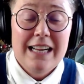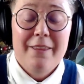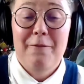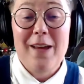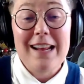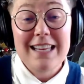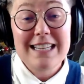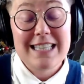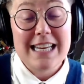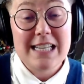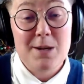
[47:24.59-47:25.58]
The fact that
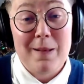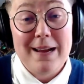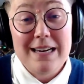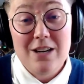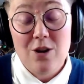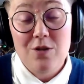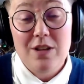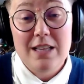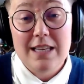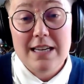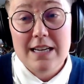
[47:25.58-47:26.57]
it's getting to play,
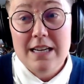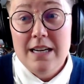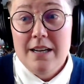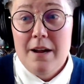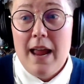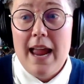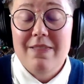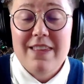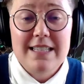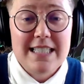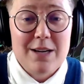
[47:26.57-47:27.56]
the at
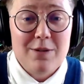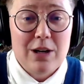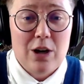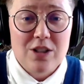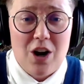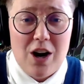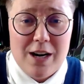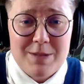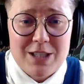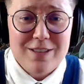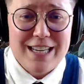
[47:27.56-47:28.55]
that 7 o'clock
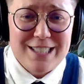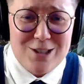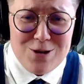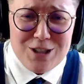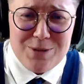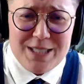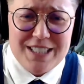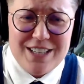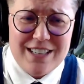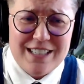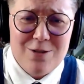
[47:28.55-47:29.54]
time slot, that's also
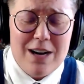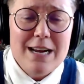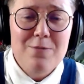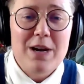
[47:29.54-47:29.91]
exciting, right?